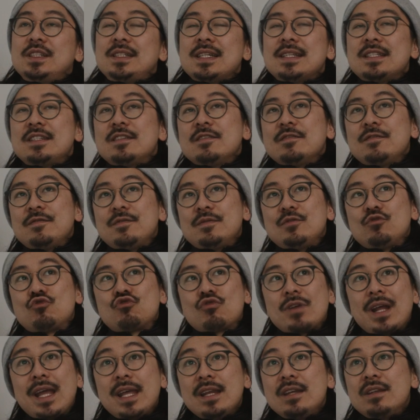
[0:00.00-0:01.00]
sense of
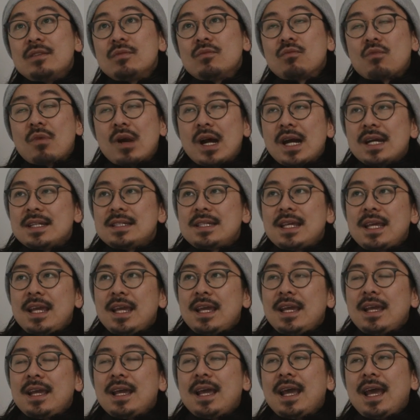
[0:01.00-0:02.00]
dread
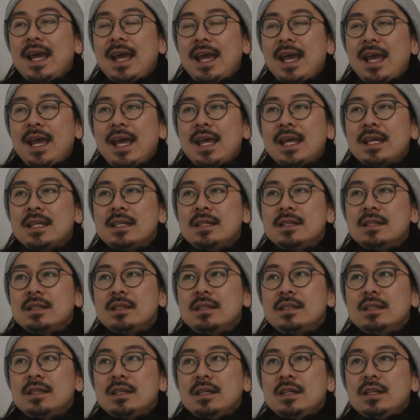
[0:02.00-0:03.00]
rising,
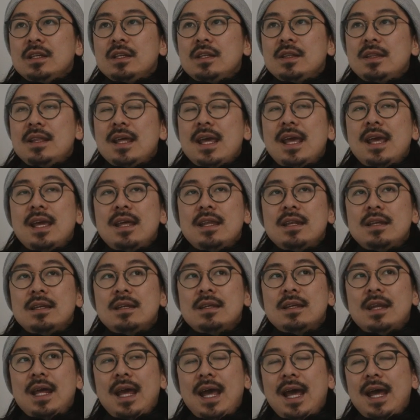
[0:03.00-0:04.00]
and
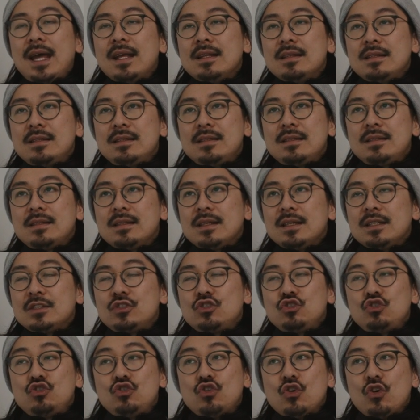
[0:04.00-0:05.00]
then at a
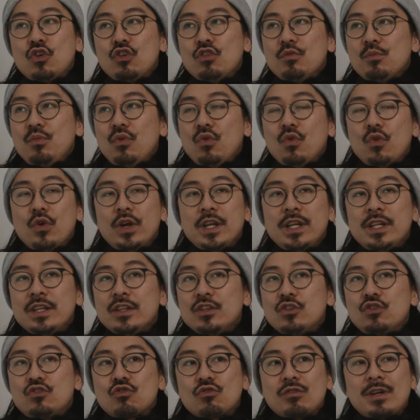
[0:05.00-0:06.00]
certain point in
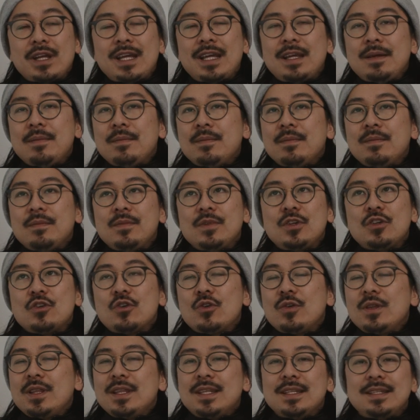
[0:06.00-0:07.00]
the dream, you
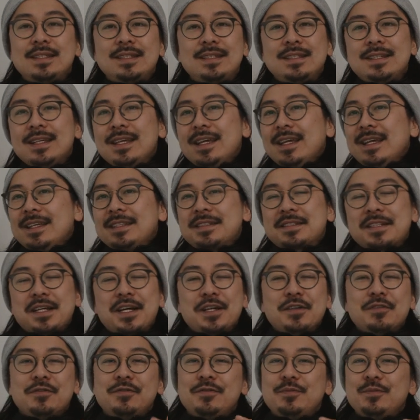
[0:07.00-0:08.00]
know, it's
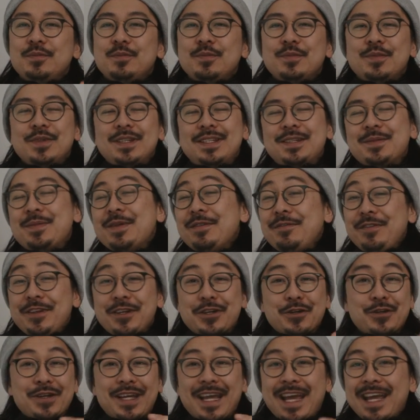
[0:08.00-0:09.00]
a bit
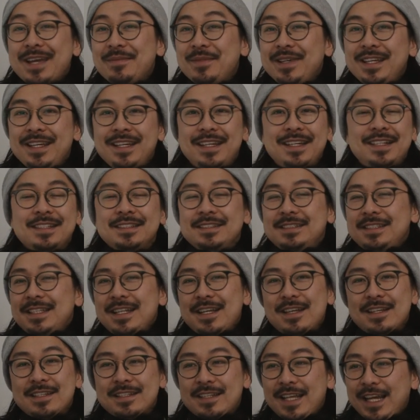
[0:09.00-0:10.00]
video gamey because
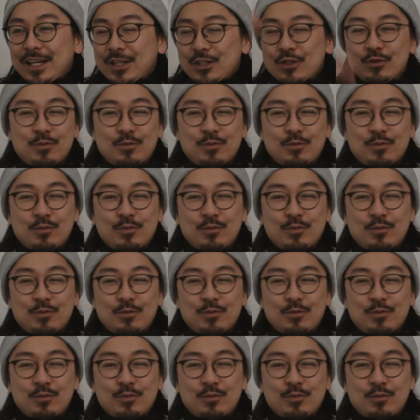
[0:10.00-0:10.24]
there's